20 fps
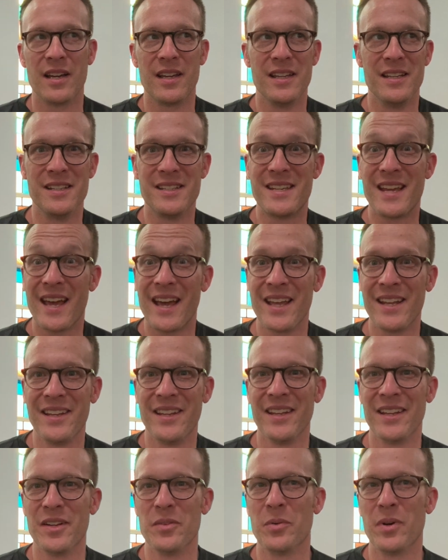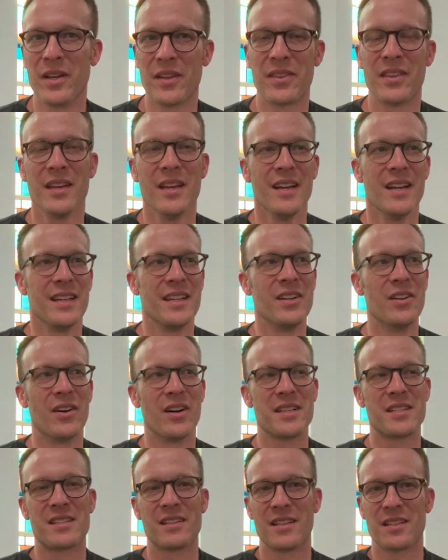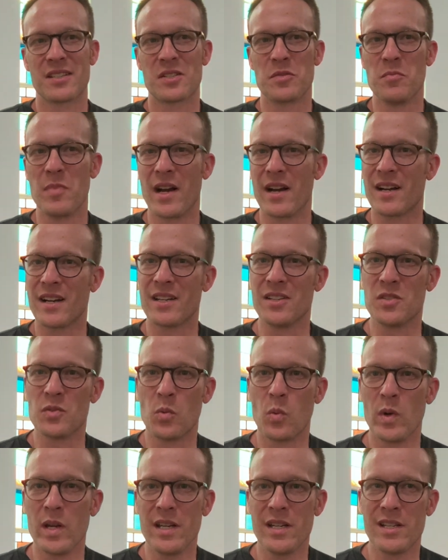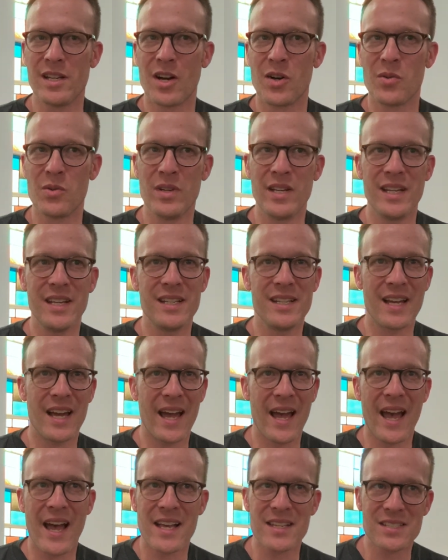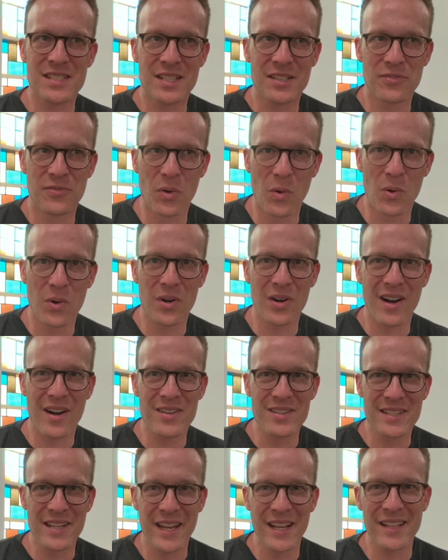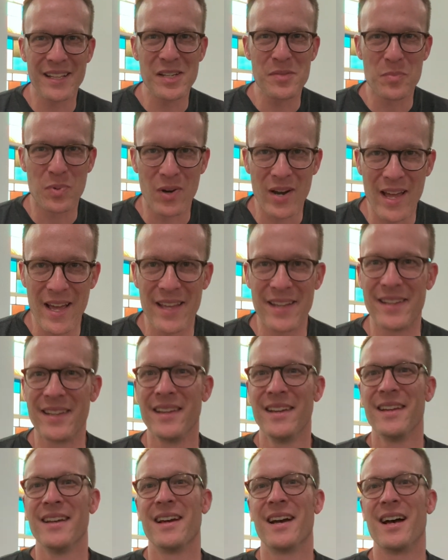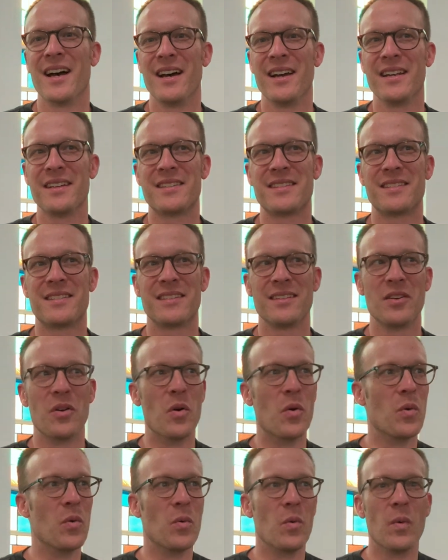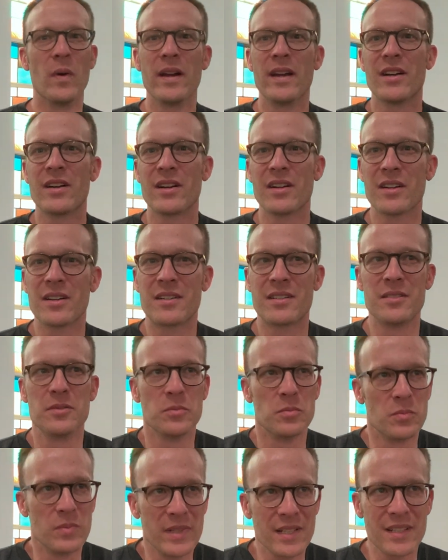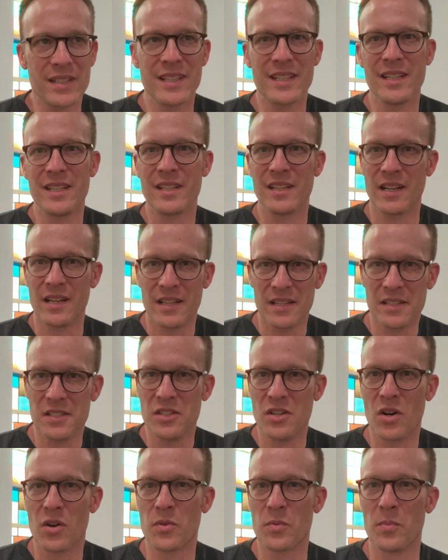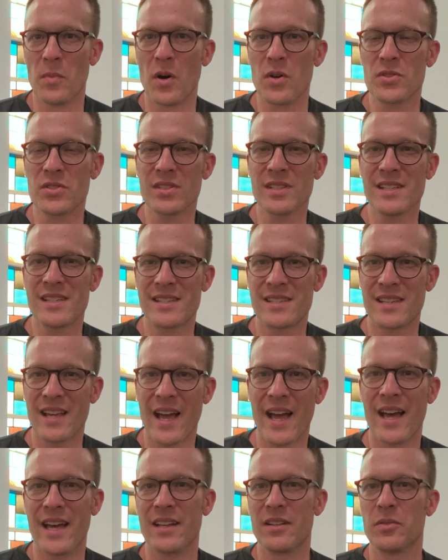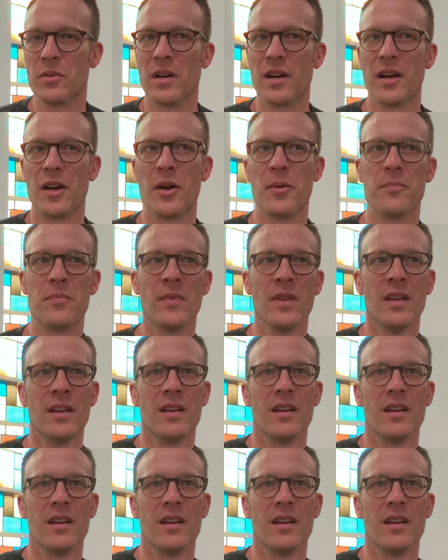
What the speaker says: intended with, you know, us Americans, we don't need to ask for our daily bread. We're really, you know, mostly set. But